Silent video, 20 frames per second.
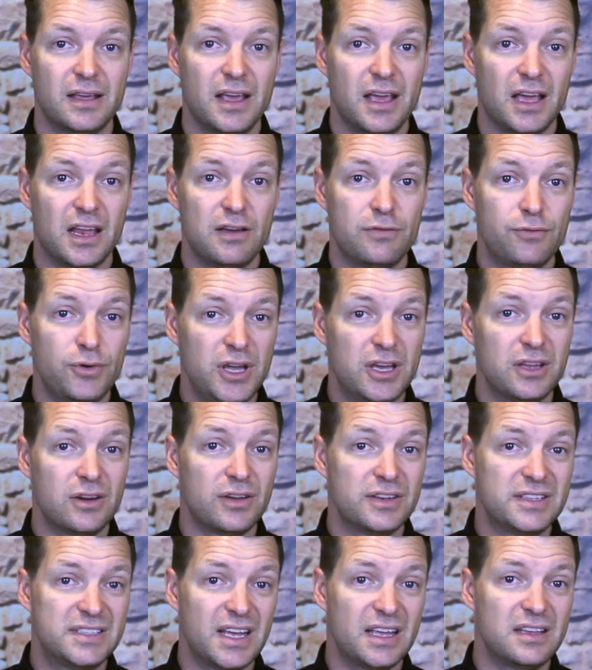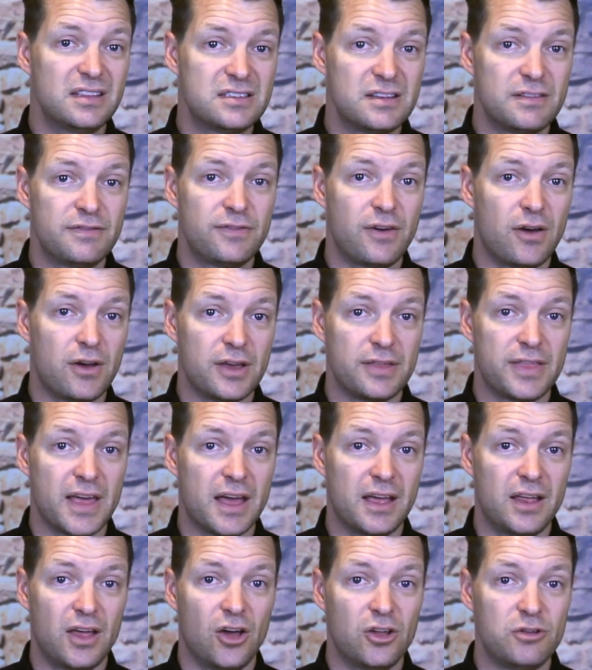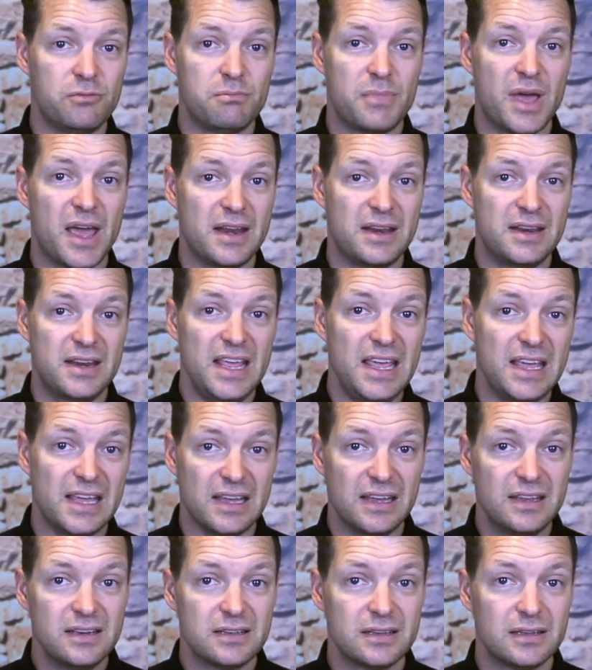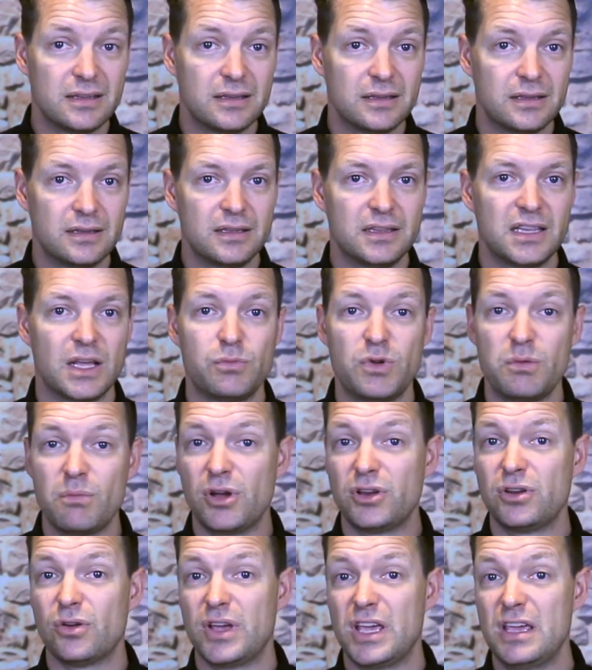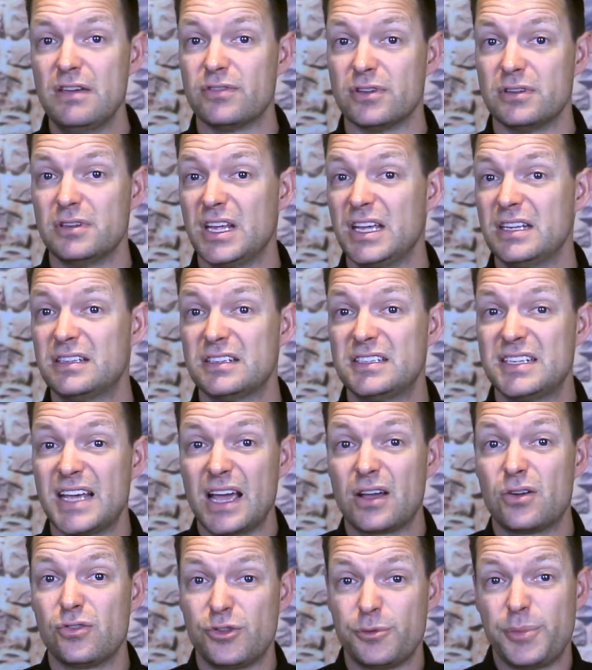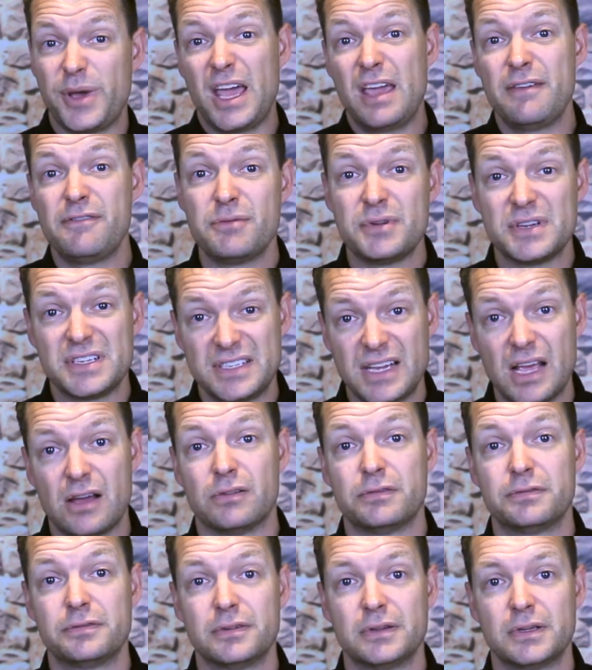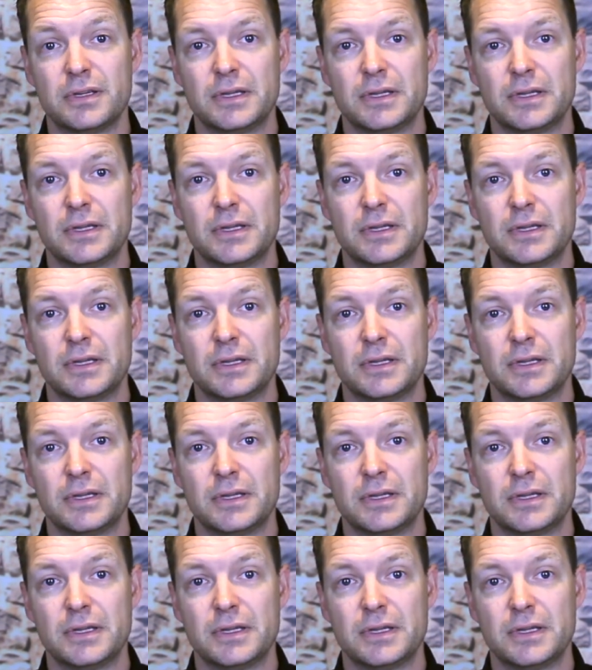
And if we can identify that unmet need, then we might not even need to tackle the behaviour itself.